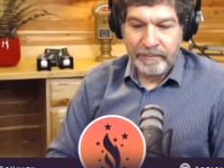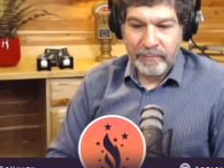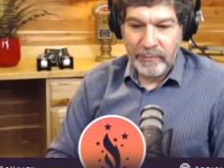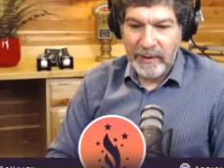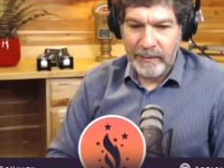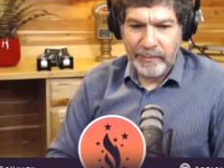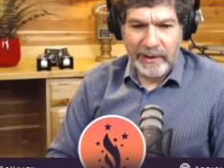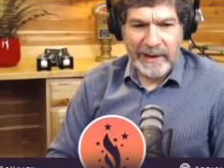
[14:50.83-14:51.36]

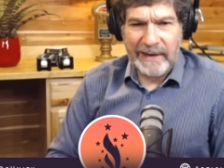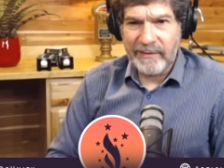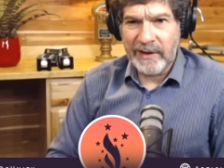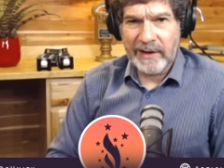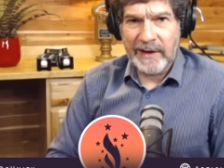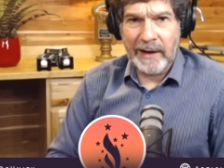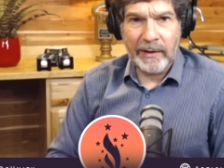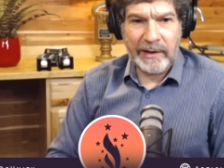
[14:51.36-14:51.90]
people having
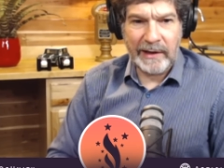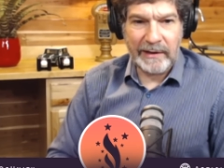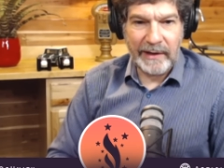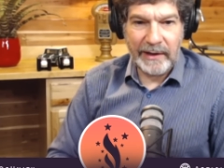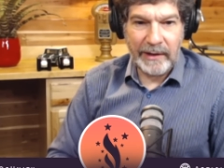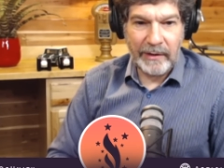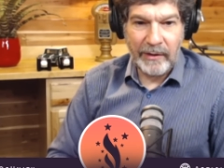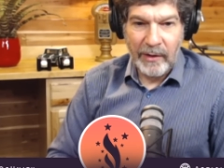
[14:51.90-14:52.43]

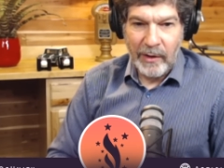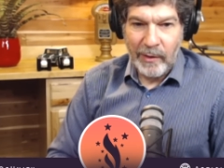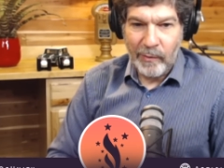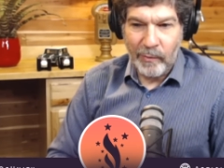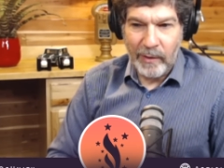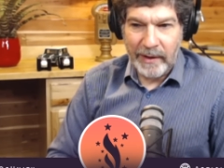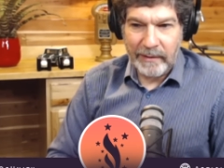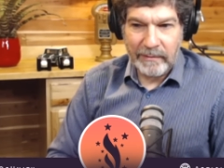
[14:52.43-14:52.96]
calculated
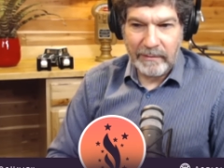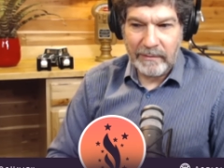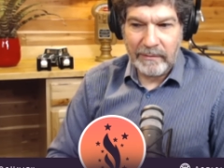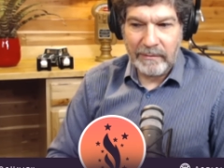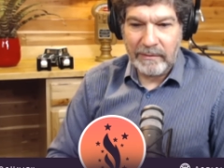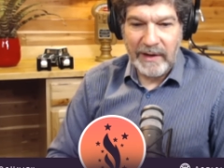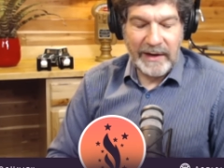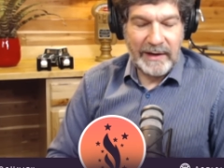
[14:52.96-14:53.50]
what
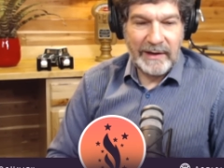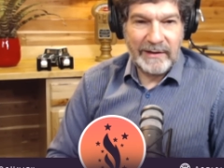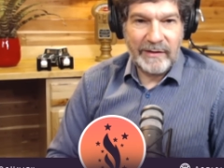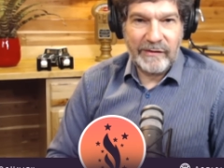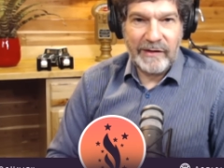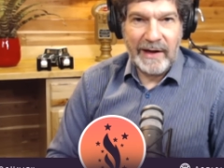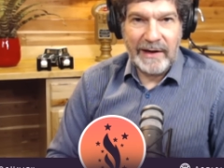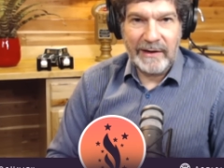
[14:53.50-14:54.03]
they need to
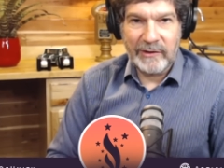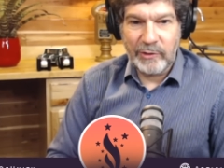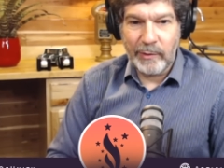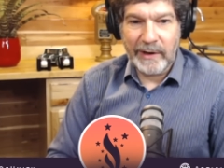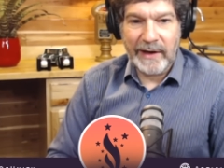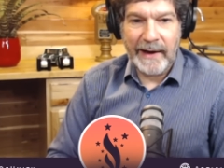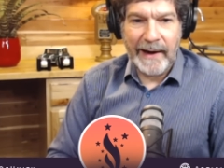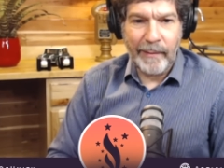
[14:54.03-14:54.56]
say into a
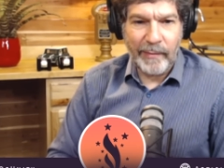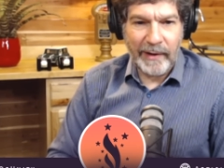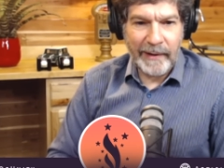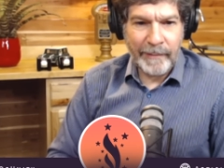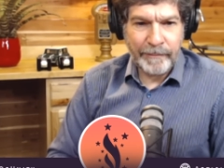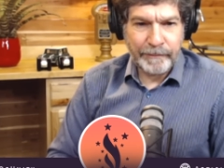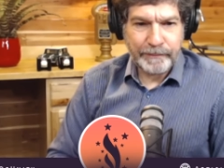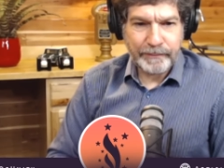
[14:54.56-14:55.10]
camera